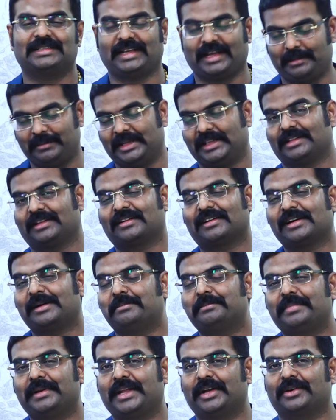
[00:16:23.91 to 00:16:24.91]
The
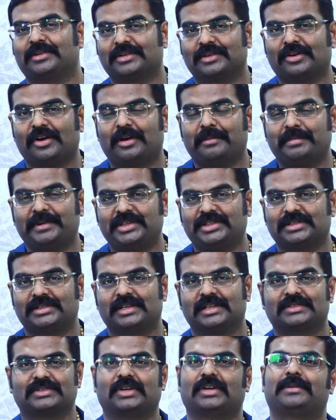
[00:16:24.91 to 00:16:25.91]
company or the corporation
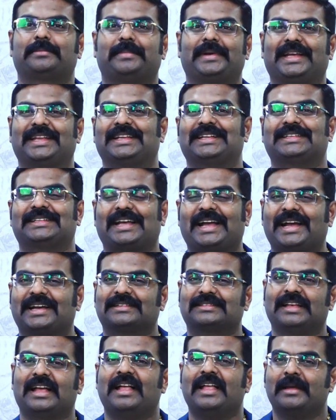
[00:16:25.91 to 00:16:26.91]
does not pay any
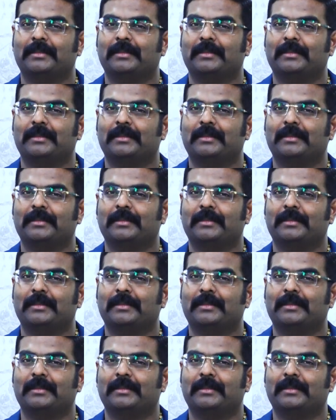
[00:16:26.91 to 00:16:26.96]
tax,